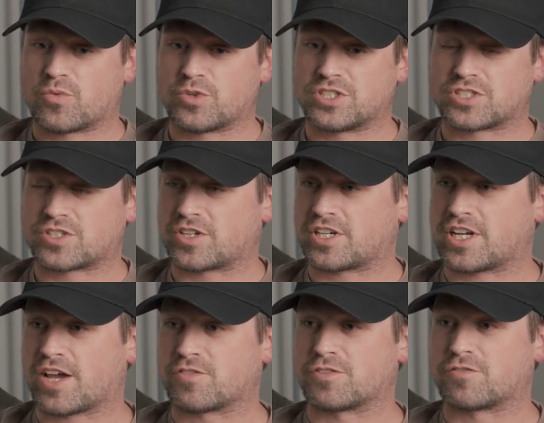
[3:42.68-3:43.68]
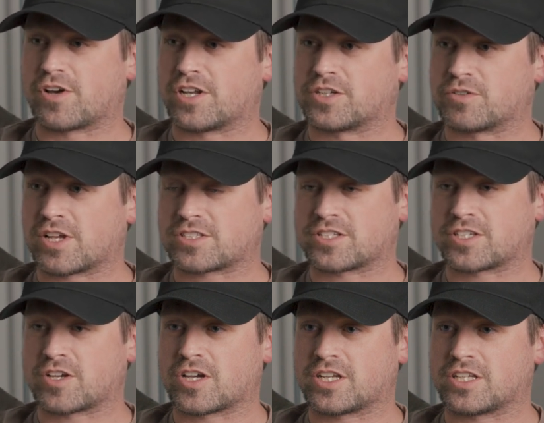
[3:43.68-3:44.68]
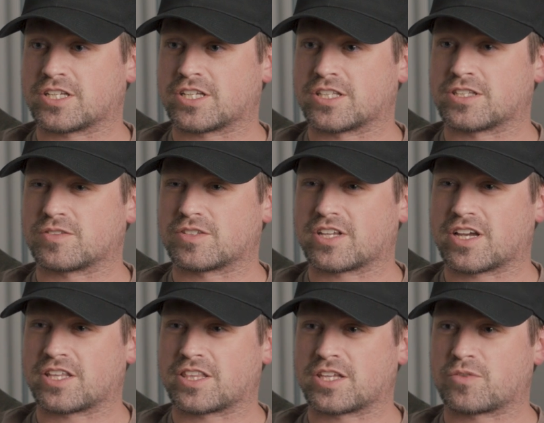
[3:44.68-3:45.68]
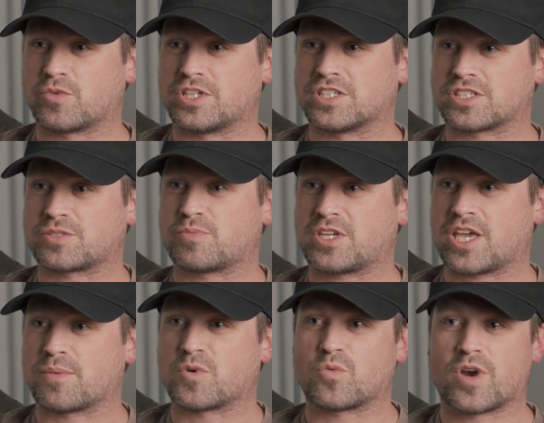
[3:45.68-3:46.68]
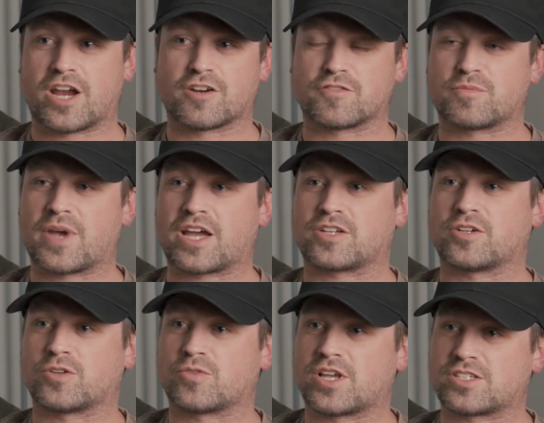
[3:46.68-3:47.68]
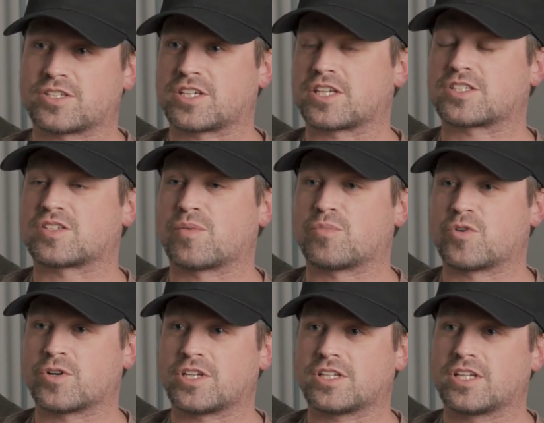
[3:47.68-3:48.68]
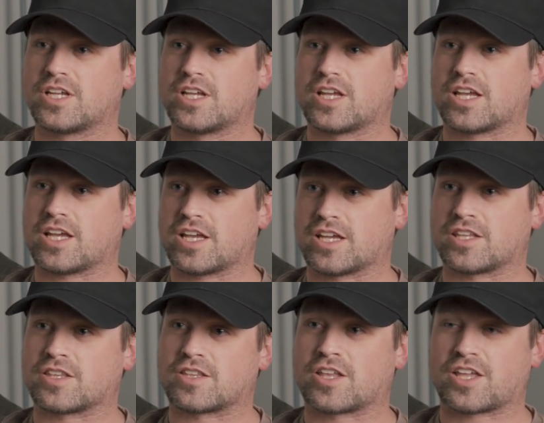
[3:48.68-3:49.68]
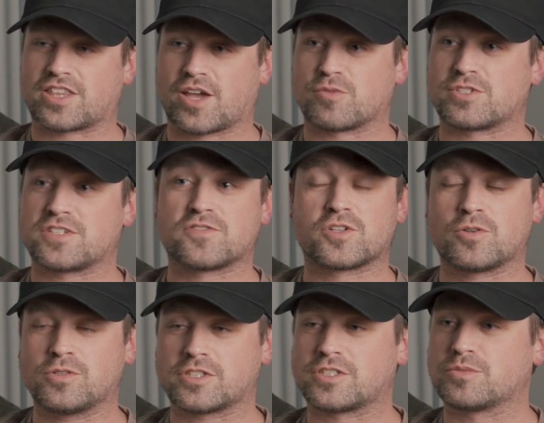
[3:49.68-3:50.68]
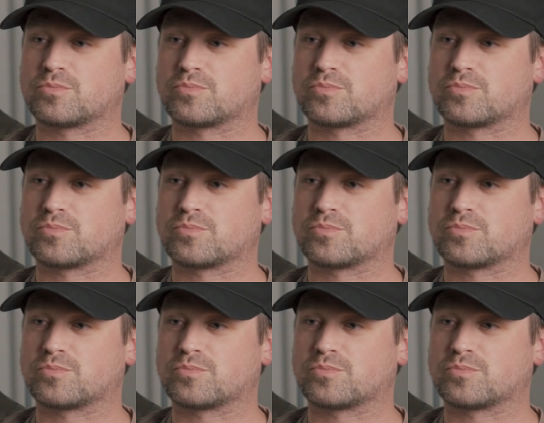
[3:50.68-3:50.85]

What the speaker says: we just started having fun and wrestling on it, and I think we just became aware of backyard wrestling at some point and thought that was even cooler.